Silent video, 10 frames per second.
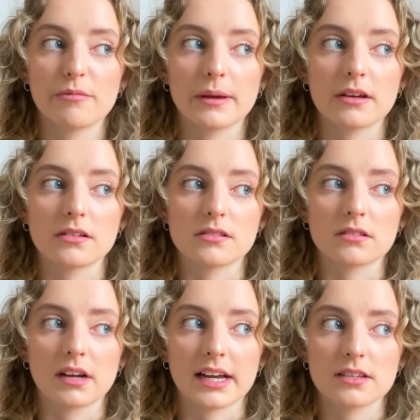because
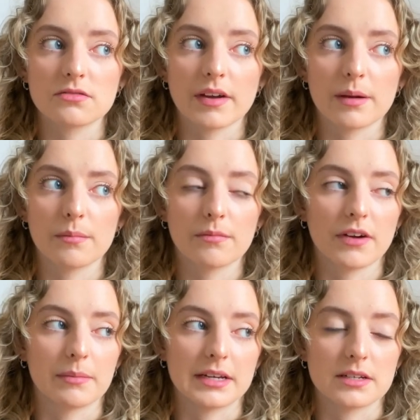the last
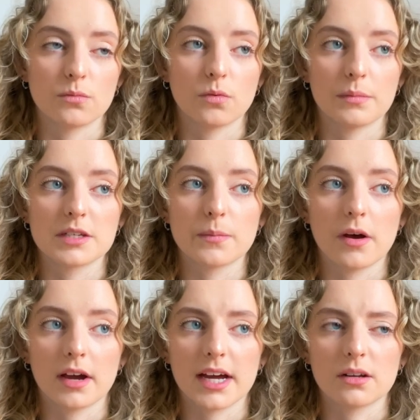family didn't want me to
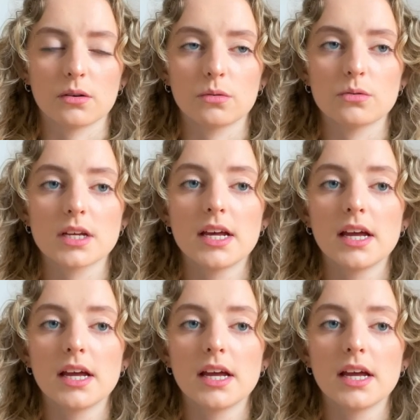burn candles.